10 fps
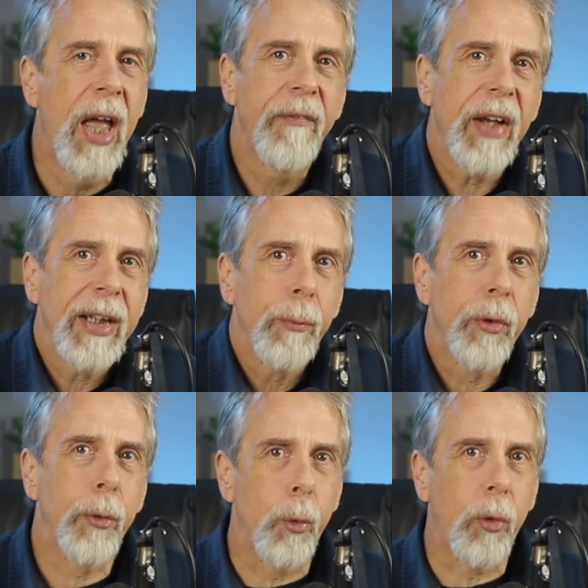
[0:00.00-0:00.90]
then it
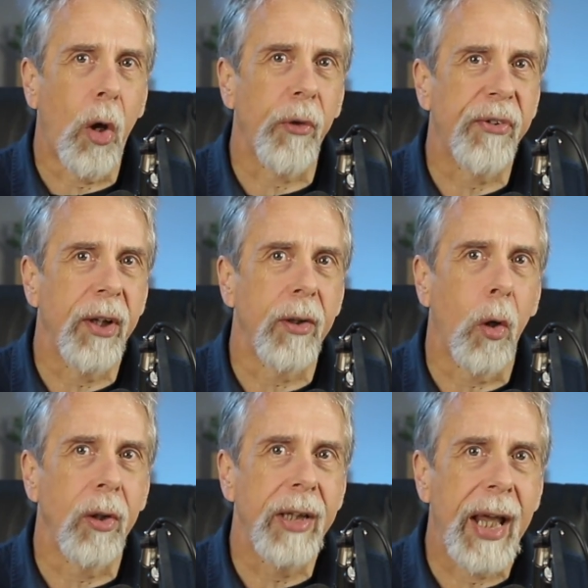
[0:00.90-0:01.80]
would all cost a
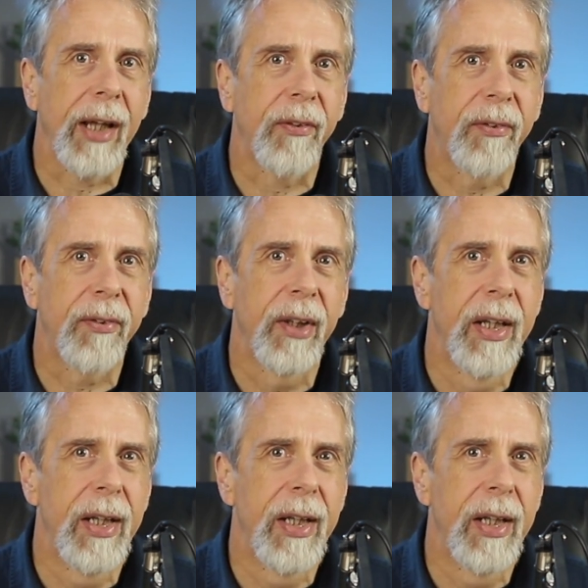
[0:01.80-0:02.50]
lot less.